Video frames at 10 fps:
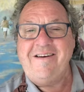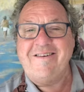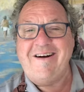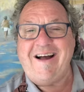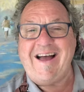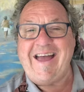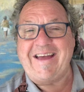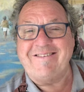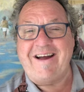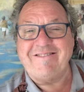
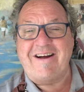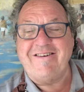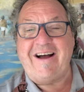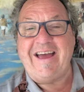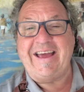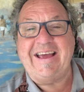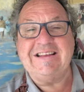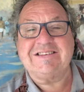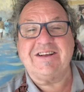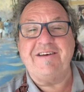Right. It
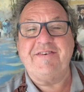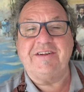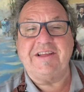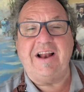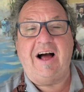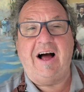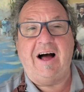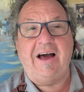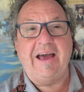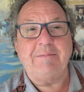is time for dinner.
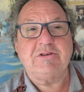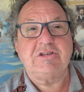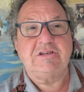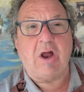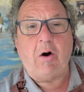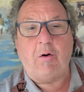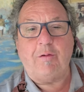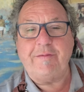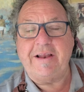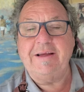I am
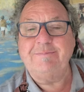starving.